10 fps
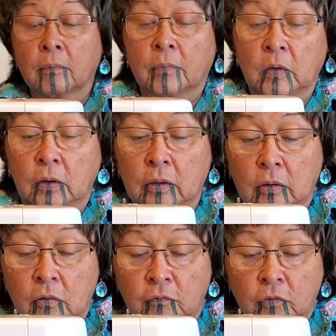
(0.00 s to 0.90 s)
And you're going to
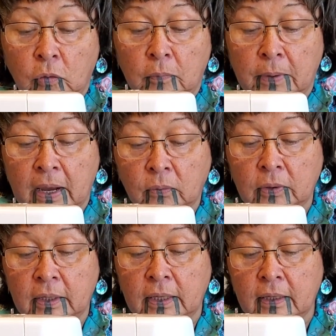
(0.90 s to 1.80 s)
go forward, backward
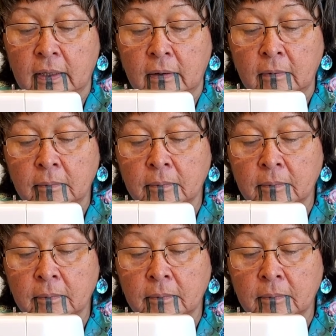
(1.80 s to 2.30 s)
again.